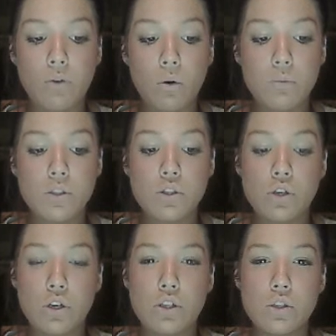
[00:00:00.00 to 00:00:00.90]
formed to
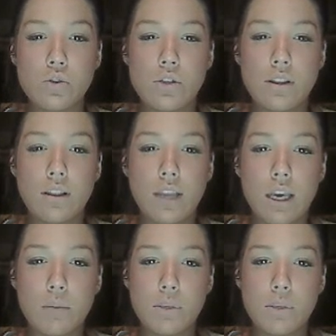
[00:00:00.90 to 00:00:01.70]
show children the link